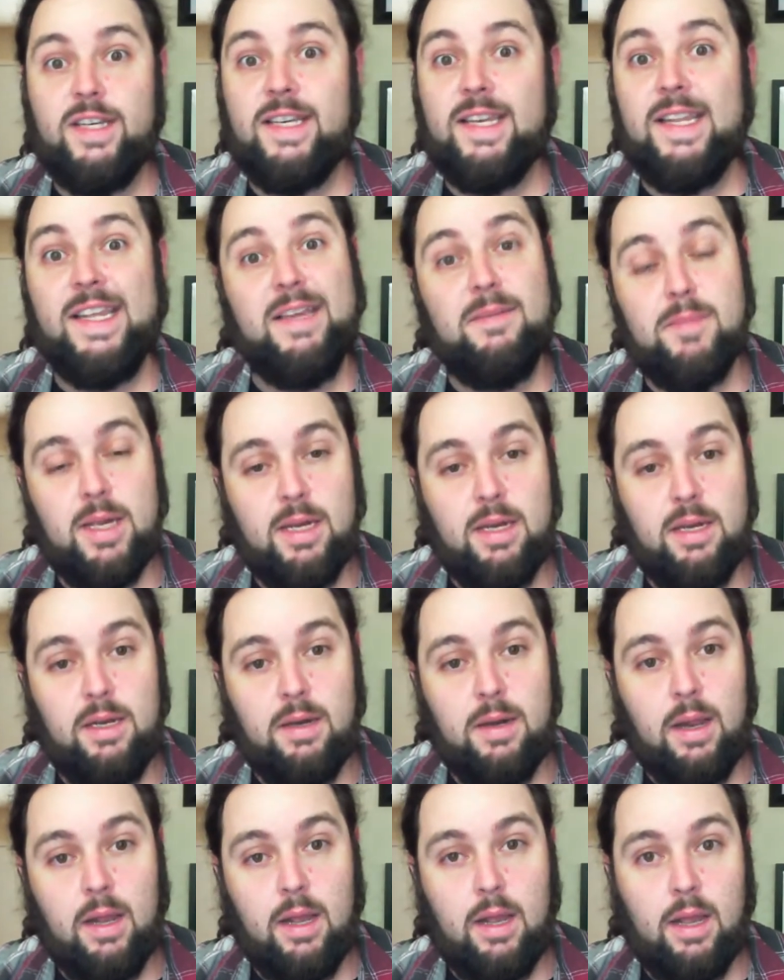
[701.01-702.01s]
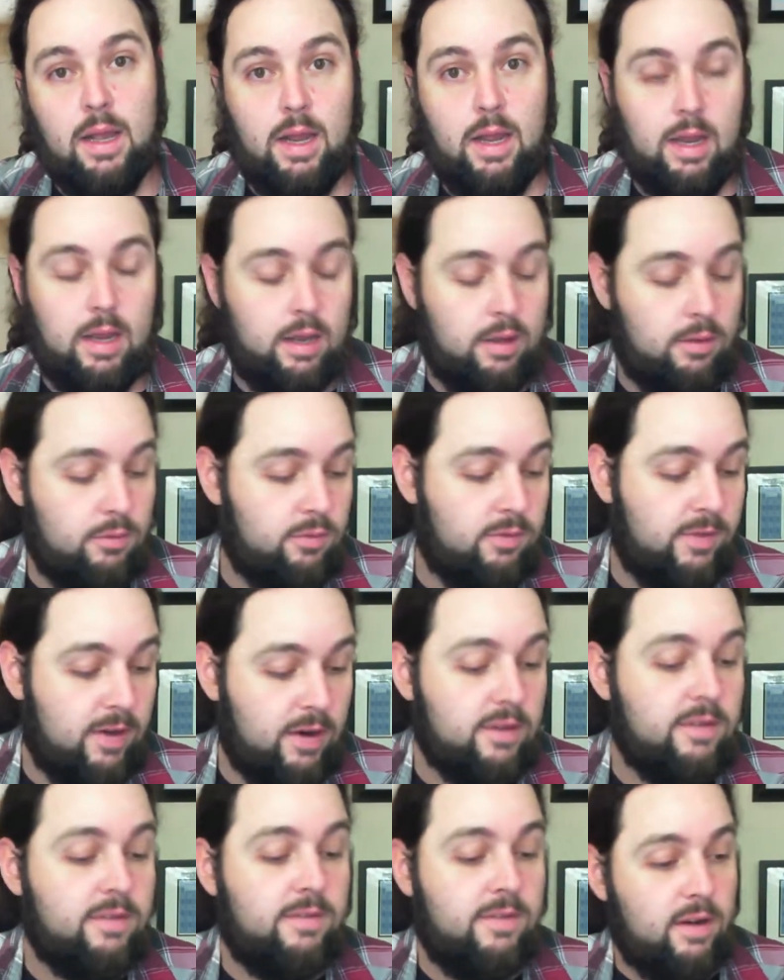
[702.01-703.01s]
It's called Demon. It
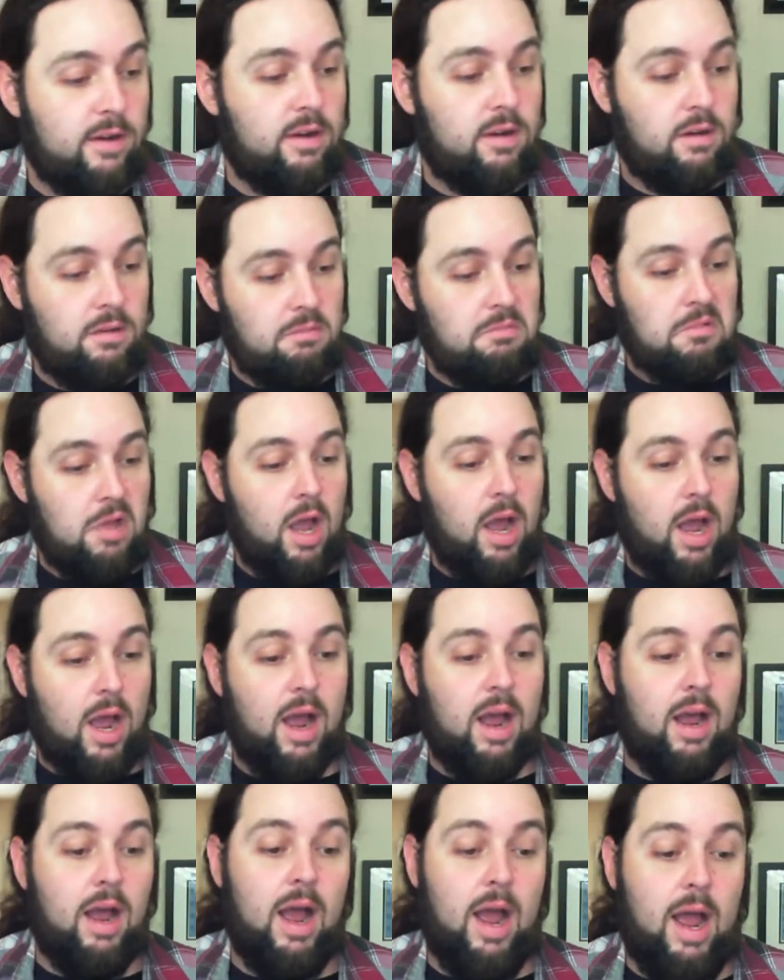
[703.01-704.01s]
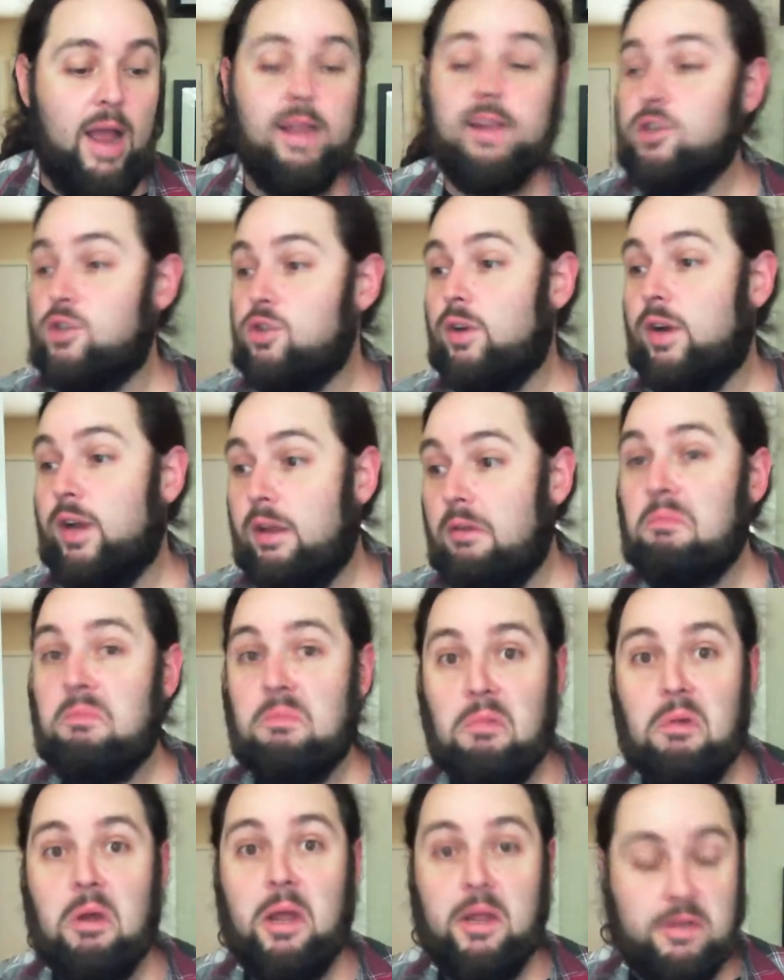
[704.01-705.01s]
was very. I
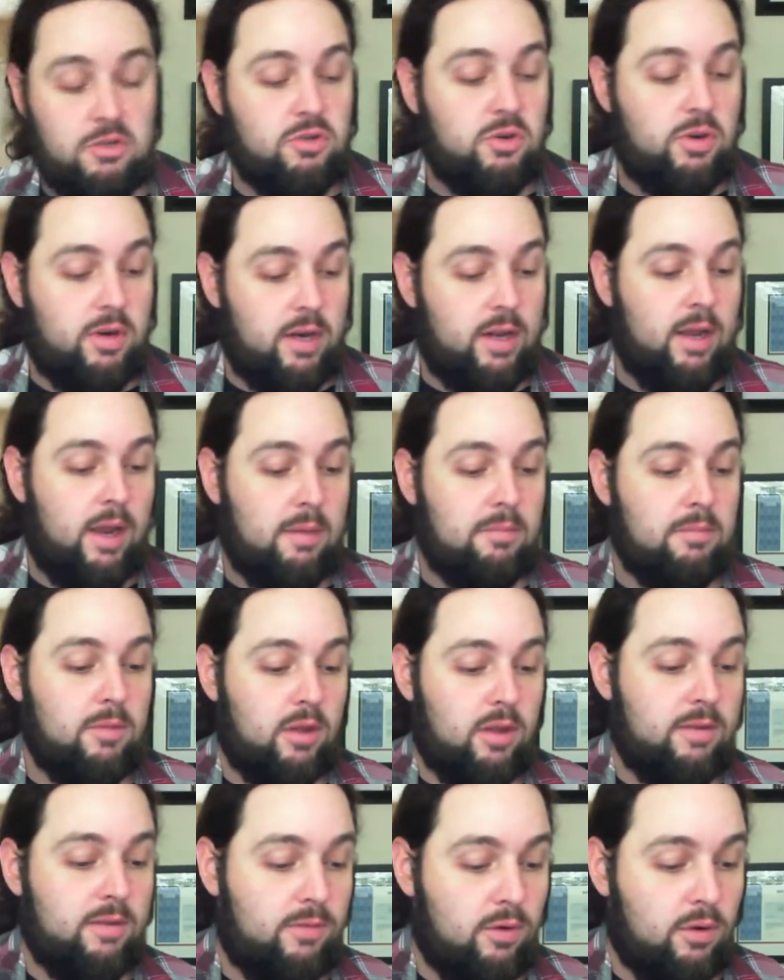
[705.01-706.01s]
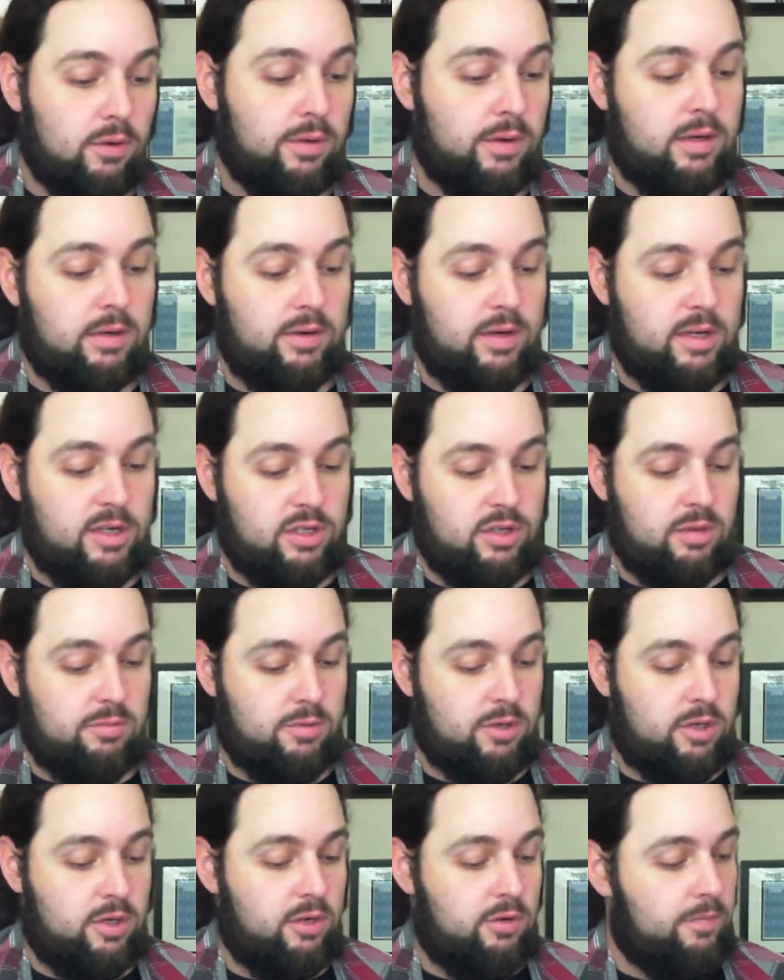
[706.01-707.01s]
enjoyed it. I'm looking forward
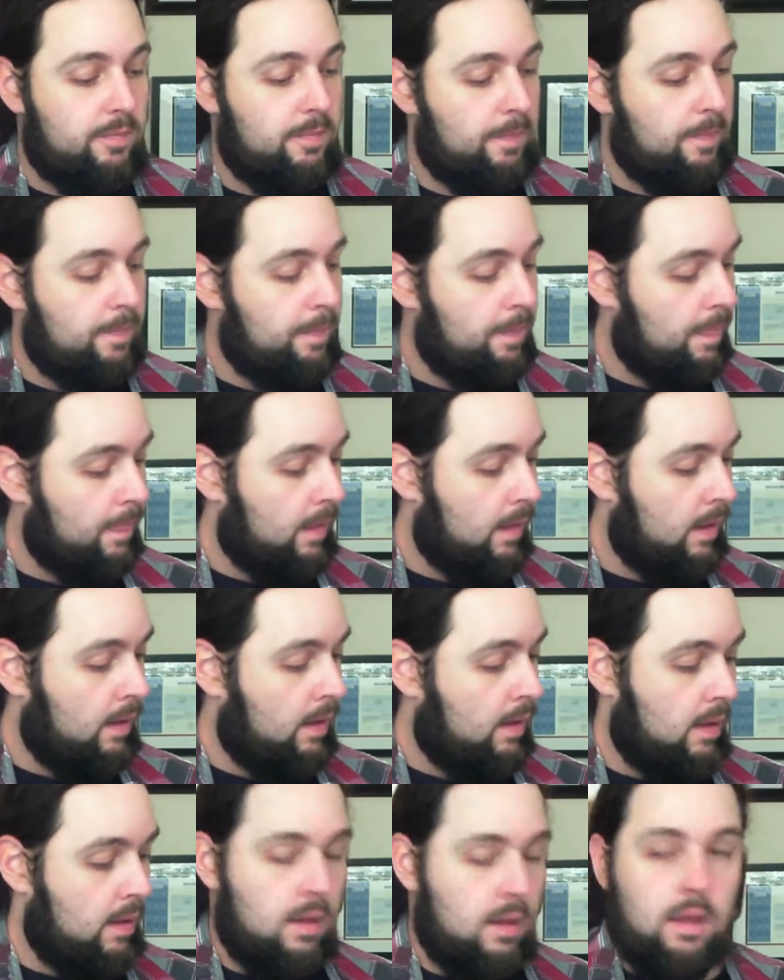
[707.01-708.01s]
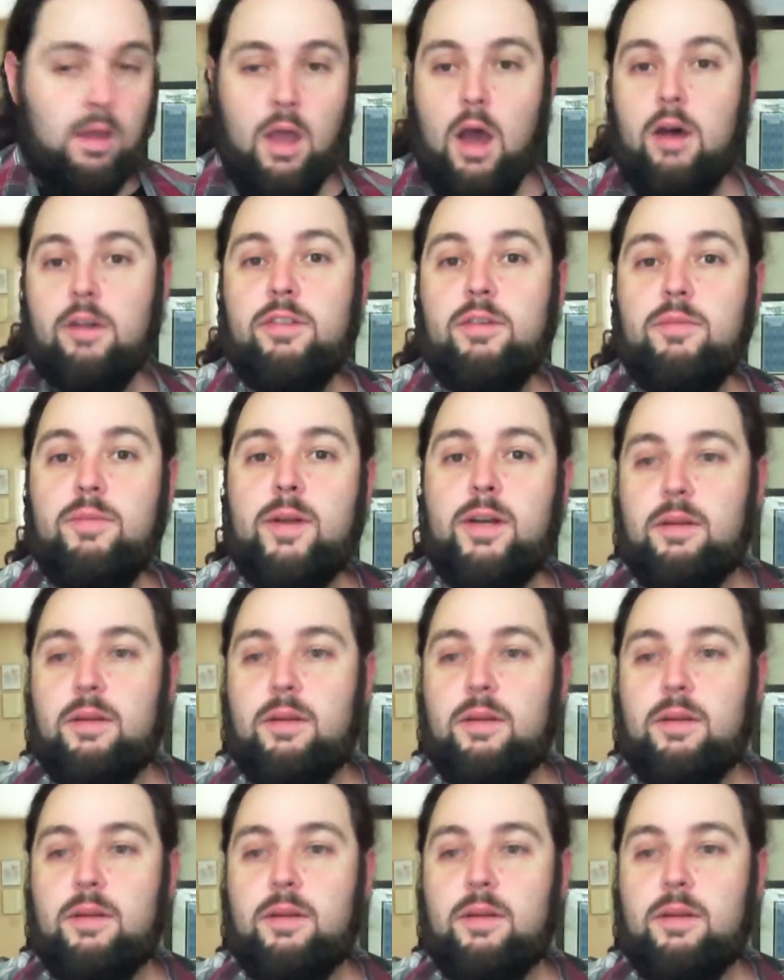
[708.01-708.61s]
to issue number 2. Also picked up